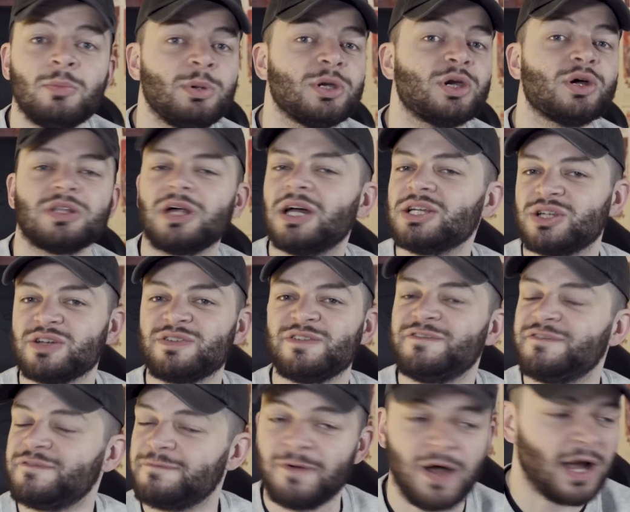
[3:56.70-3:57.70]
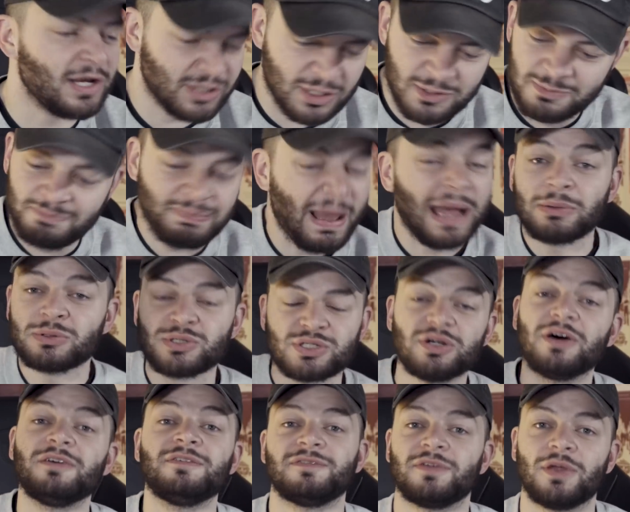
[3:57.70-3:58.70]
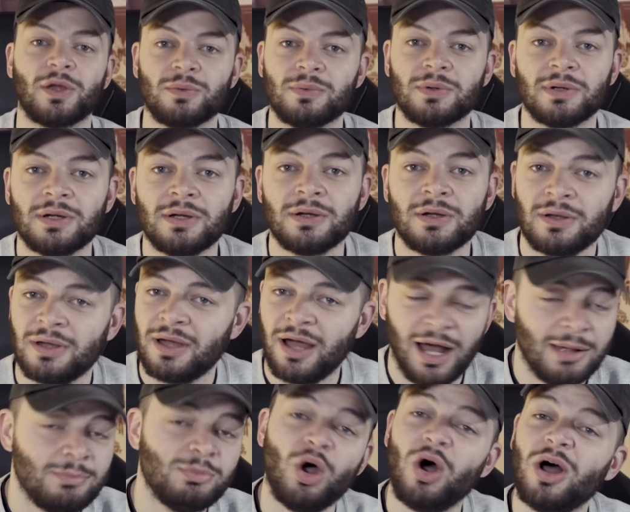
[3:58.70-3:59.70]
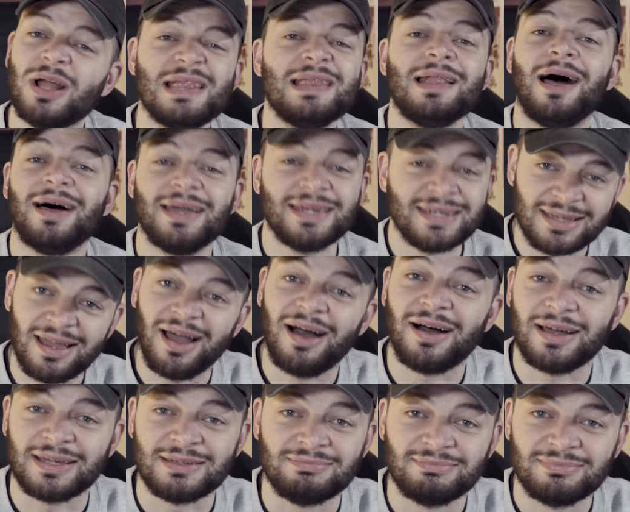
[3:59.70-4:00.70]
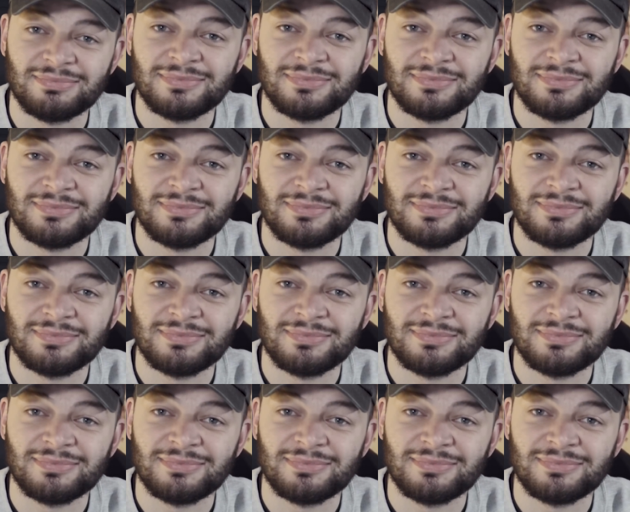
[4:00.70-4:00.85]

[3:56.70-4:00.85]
because I just bounce off you. I'm not a light guy,